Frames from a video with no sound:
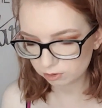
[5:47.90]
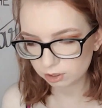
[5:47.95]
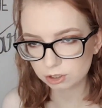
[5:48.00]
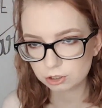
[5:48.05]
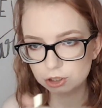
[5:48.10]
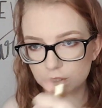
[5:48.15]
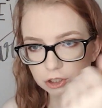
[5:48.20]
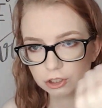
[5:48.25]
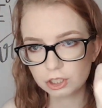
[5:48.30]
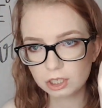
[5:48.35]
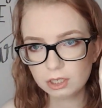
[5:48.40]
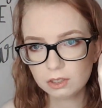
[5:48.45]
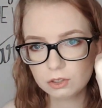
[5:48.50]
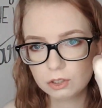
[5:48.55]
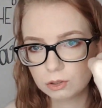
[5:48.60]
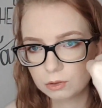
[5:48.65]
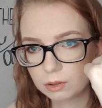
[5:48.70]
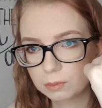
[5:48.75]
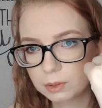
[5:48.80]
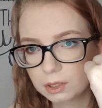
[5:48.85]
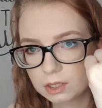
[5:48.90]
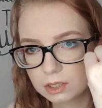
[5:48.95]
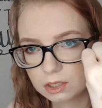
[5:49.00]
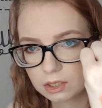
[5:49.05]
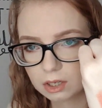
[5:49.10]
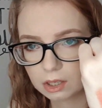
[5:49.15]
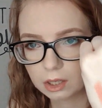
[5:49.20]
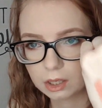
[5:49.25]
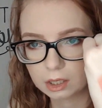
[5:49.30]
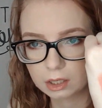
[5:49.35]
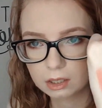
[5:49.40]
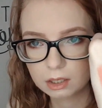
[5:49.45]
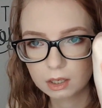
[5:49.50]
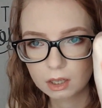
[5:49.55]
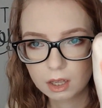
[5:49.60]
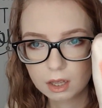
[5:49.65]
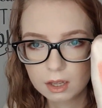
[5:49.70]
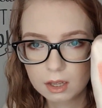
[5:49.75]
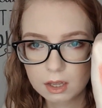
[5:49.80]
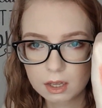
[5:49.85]
of got a sheen to it, but it's not like
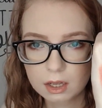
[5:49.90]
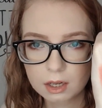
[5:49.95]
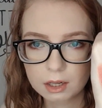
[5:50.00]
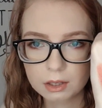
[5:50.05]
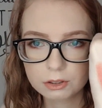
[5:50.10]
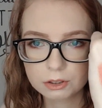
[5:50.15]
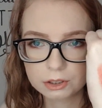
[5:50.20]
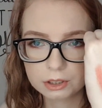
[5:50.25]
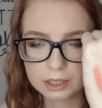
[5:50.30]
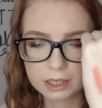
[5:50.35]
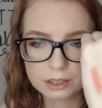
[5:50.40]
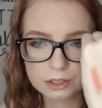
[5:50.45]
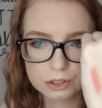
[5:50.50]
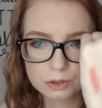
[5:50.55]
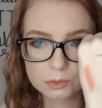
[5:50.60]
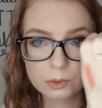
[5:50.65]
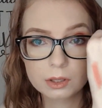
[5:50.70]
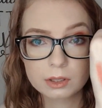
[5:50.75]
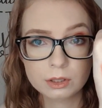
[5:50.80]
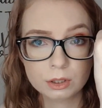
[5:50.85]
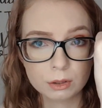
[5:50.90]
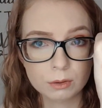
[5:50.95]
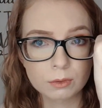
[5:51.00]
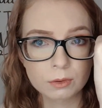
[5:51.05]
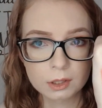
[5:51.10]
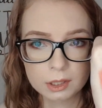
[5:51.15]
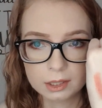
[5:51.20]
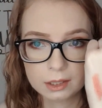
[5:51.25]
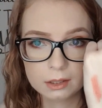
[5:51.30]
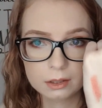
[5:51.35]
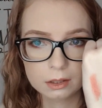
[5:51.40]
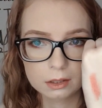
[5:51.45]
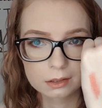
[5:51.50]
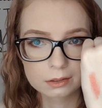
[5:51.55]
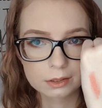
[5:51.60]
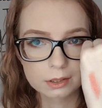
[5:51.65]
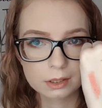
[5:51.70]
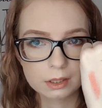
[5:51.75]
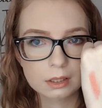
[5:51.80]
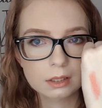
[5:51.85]
glitter. I just really don't like
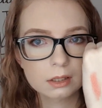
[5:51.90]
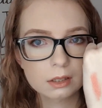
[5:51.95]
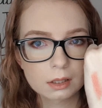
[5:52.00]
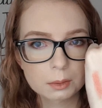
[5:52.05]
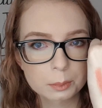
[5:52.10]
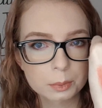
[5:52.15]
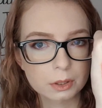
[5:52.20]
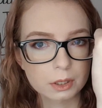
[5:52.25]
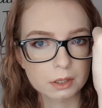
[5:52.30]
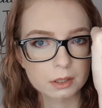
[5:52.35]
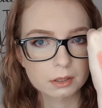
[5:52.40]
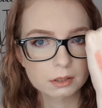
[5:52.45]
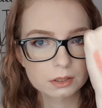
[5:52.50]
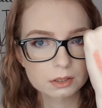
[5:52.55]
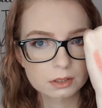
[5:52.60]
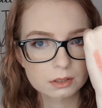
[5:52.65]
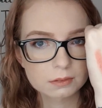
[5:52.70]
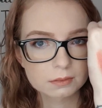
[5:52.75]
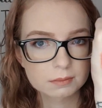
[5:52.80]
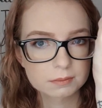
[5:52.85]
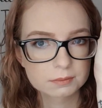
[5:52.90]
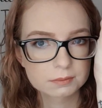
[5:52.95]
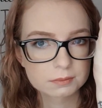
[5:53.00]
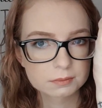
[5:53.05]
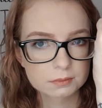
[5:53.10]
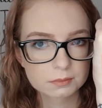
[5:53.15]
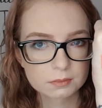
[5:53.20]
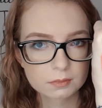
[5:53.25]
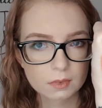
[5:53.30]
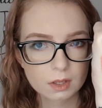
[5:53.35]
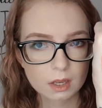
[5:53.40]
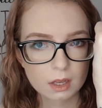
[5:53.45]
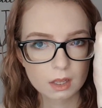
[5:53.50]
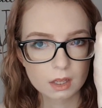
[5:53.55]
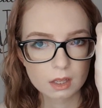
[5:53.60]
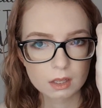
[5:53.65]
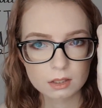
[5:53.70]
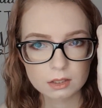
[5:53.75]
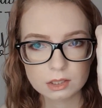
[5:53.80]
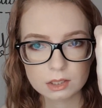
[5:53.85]
glittery lip products.
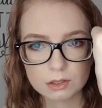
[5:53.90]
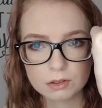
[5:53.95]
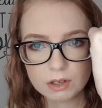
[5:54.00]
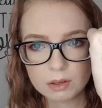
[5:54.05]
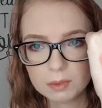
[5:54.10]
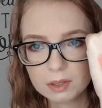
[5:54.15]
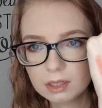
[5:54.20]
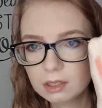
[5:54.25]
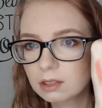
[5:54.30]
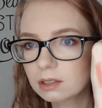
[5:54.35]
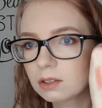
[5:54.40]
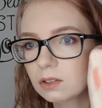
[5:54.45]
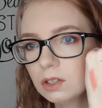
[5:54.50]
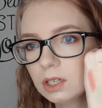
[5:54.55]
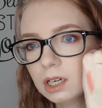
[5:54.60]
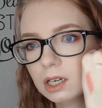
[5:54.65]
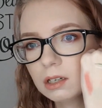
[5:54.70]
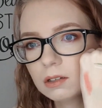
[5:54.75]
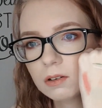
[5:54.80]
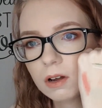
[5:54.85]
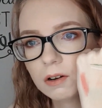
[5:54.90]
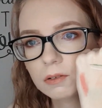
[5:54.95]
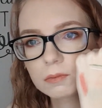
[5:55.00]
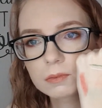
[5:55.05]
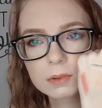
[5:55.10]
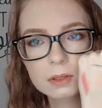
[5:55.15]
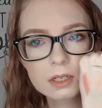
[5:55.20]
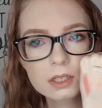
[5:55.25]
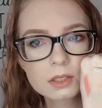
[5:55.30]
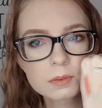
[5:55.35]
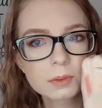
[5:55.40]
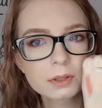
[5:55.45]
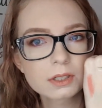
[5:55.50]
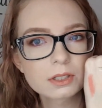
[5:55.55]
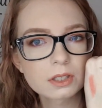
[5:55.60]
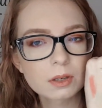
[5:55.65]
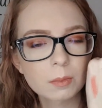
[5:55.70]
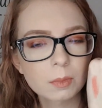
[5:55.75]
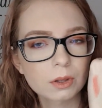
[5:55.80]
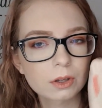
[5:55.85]
So, I mean, yeah, I mean, it's pretty
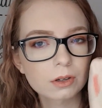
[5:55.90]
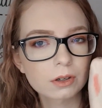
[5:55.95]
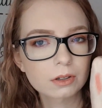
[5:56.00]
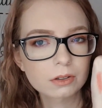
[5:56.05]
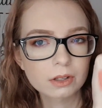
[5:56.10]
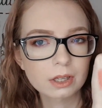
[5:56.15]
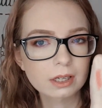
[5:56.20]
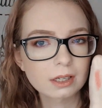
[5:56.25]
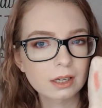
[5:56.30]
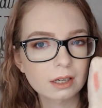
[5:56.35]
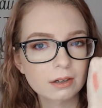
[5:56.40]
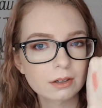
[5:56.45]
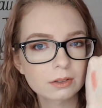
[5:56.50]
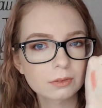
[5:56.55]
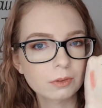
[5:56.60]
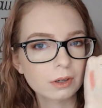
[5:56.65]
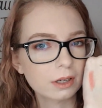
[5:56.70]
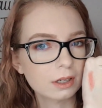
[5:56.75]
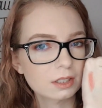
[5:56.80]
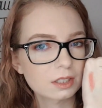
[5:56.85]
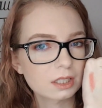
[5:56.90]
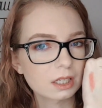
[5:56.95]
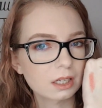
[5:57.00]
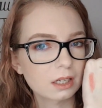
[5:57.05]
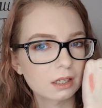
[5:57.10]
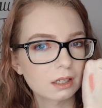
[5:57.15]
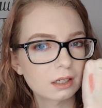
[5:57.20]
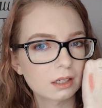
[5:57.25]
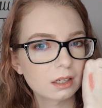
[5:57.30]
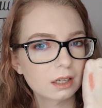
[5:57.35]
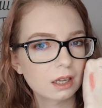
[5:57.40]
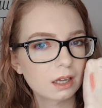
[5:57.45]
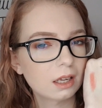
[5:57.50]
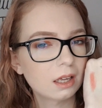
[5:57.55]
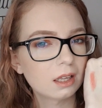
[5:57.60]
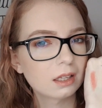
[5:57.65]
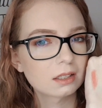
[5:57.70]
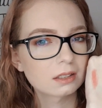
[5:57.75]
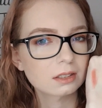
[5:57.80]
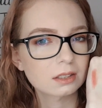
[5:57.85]
similar. Like, I don't know why I said that
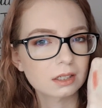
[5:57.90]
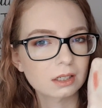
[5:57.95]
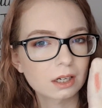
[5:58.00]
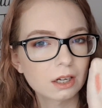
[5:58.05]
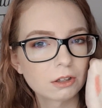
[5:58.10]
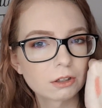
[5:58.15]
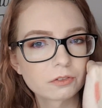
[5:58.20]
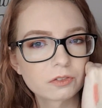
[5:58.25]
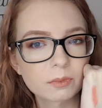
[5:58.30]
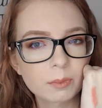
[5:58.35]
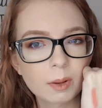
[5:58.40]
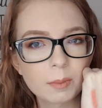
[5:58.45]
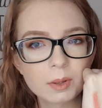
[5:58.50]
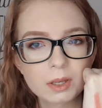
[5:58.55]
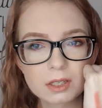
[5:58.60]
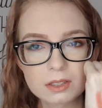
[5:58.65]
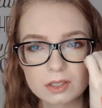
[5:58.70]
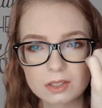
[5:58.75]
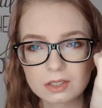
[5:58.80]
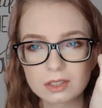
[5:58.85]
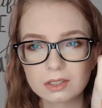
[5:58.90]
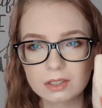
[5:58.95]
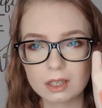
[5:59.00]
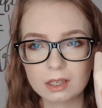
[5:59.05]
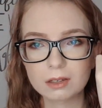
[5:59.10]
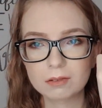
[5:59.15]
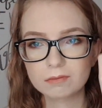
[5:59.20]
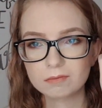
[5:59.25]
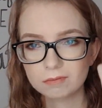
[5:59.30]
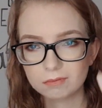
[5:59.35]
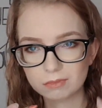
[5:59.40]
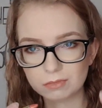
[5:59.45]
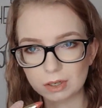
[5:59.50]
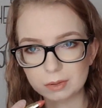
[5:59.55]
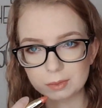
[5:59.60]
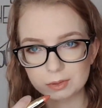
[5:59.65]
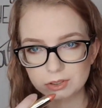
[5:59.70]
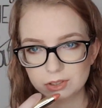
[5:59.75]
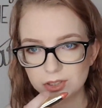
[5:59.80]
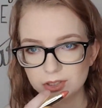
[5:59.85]
it's not a color for me, because it's like
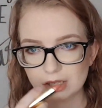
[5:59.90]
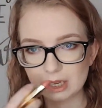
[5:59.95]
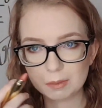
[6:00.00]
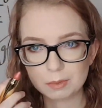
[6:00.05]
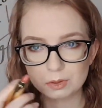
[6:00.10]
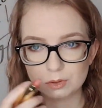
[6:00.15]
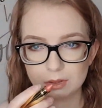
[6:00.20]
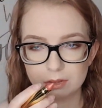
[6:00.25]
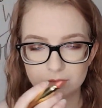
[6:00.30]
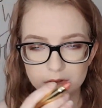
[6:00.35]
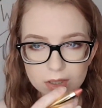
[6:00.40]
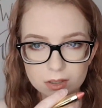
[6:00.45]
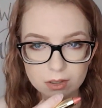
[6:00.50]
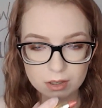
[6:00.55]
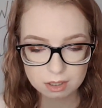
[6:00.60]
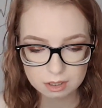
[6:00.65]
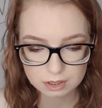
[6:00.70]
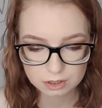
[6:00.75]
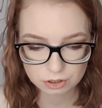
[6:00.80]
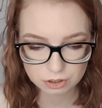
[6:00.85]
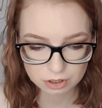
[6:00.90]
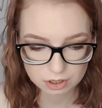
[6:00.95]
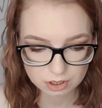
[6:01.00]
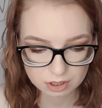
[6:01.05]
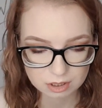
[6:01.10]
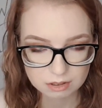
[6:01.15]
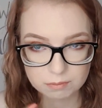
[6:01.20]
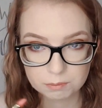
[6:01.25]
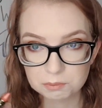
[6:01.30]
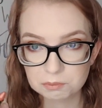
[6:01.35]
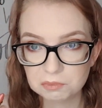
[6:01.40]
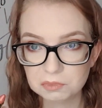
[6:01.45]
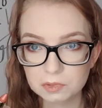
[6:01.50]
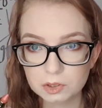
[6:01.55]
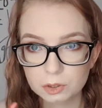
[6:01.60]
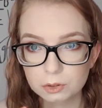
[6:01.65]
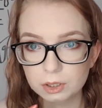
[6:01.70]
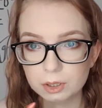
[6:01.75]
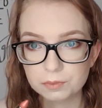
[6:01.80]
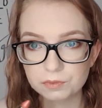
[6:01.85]
almost the same as what I've got on. It's just a
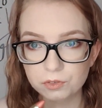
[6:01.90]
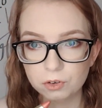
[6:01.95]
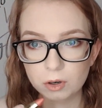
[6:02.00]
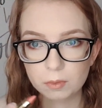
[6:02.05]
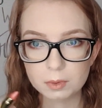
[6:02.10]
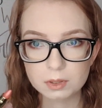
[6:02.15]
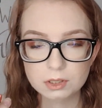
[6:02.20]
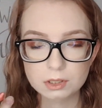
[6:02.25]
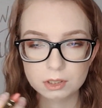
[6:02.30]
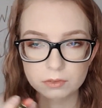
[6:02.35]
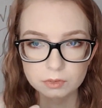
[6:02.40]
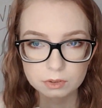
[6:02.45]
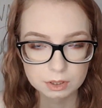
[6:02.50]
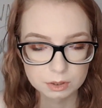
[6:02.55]
cream form instead of a